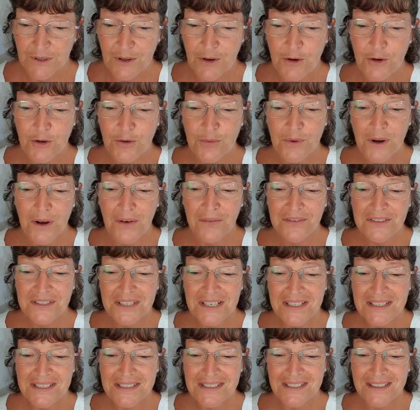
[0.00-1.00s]
whom I've
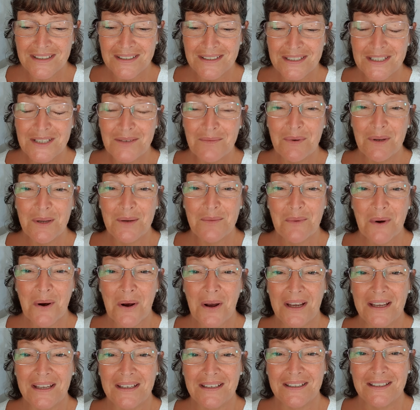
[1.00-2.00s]
destined to be
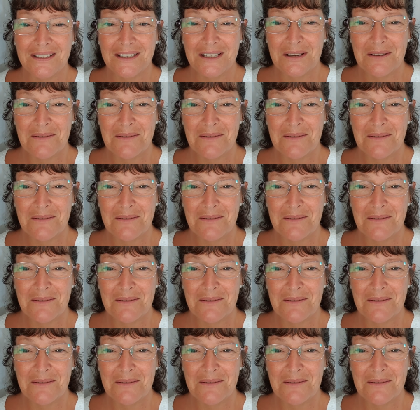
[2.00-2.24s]
mine.